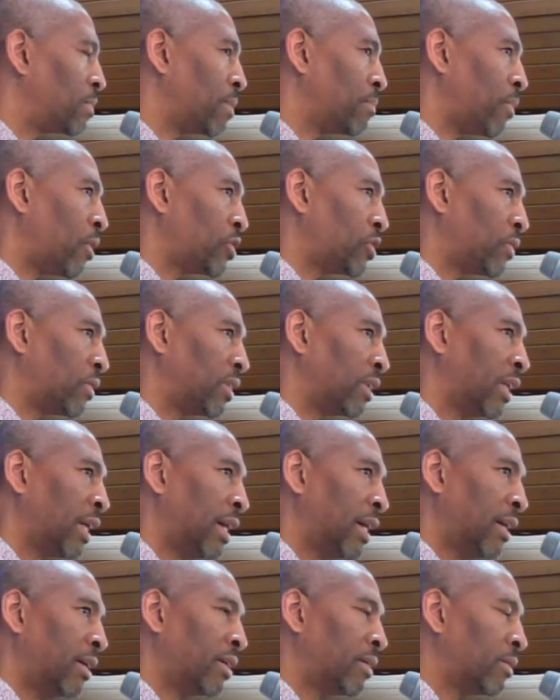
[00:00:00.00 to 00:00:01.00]
been merciful.
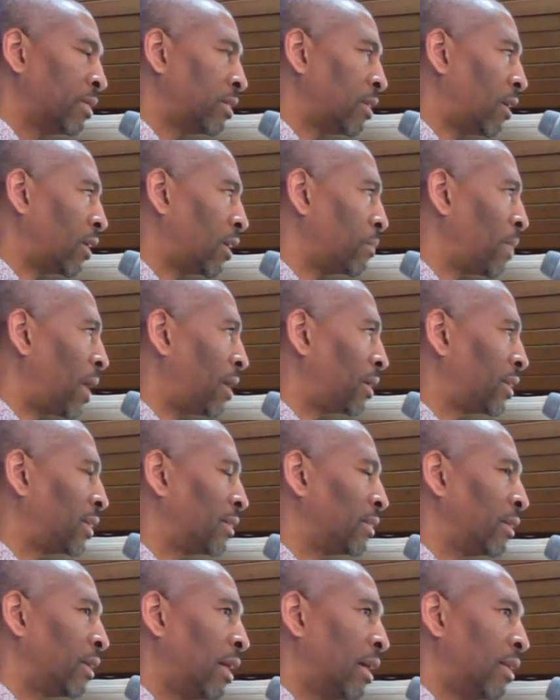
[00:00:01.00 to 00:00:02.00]
He's talking
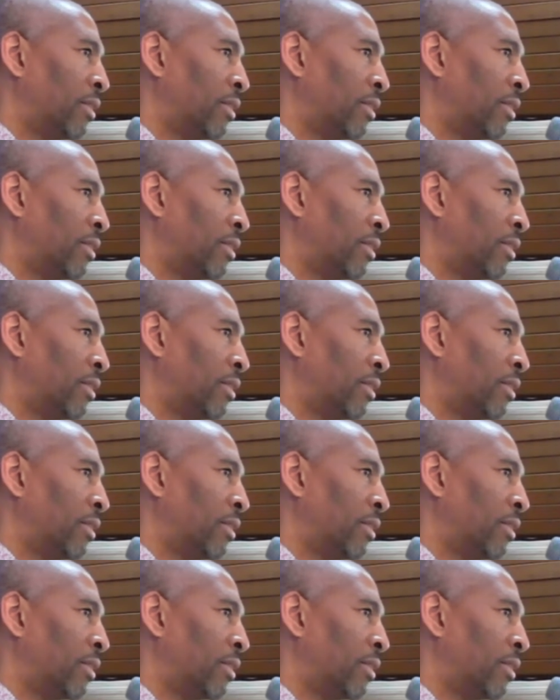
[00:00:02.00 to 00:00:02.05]
about